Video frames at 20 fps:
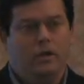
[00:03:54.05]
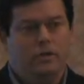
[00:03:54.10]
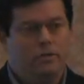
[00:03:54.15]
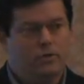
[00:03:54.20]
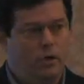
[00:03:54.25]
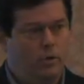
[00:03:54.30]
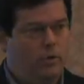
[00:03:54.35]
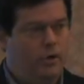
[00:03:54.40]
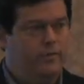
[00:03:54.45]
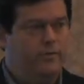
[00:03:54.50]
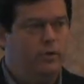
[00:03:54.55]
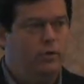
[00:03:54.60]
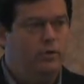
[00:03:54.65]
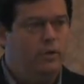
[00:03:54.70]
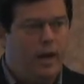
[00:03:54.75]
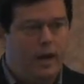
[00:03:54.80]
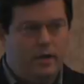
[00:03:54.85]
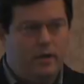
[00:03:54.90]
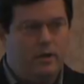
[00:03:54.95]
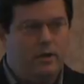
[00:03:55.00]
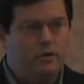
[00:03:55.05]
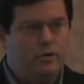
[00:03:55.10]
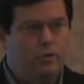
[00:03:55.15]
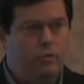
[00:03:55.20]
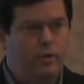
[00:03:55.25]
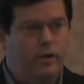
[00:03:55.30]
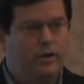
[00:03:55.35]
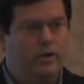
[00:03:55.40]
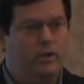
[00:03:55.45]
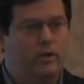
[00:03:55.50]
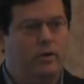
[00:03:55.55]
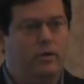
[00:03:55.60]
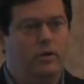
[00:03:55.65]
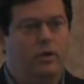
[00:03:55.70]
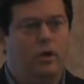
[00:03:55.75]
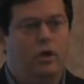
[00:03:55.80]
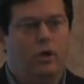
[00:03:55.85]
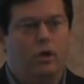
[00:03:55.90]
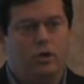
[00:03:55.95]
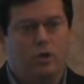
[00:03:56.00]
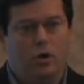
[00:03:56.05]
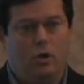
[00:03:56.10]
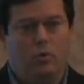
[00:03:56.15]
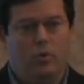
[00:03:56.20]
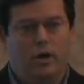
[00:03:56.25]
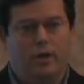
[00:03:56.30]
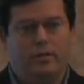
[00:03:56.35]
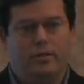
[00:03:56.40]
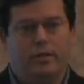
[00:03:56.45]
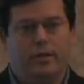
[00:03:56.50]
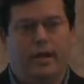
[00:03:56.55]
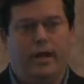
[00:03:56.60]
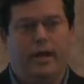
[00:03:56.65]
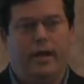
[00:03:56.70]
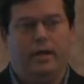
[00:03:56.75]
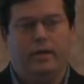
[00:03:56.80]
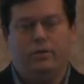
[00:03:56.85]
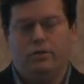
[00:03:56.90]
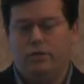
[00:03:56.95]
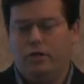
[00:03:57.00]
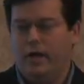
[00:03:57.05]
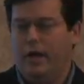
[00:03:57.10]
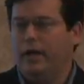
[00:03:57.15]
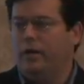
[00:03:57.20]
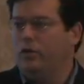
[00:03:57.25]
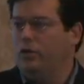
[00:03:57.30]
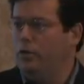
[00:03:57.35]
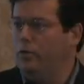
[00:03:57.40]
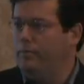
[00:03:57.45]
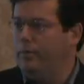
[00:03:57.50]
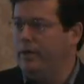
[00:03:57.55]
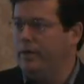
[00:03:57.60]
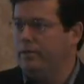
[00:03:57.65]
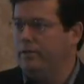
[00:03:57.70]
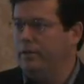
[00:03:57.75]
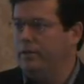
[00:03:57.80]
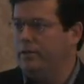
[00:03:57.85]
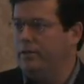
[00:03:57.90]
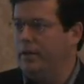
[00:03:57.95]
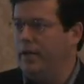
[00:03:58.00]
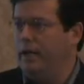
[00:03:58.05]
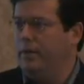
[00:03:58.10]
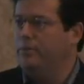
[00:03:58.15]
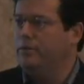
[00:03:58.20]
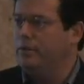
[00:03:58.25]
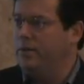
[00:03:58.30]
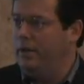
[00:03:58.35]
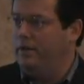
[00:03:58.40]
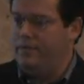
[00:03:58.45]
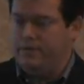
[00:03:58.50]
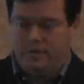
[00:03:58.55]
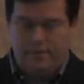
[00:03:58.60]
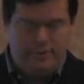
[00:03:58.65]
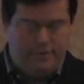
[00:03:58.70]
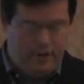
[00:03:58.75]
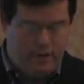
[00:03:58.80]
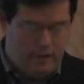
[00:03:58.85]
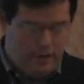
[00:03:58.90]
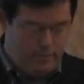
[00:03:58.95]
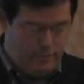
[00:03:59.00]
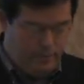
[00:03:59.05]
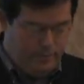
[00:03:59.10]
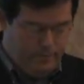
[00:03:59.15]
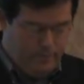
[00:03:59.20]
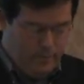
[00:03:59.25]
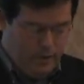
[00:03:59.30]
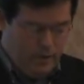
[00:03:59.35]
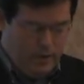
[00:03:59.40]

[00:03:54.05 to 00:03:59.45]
So if you're not on Twitter, go on today, check your business name, see if it's available.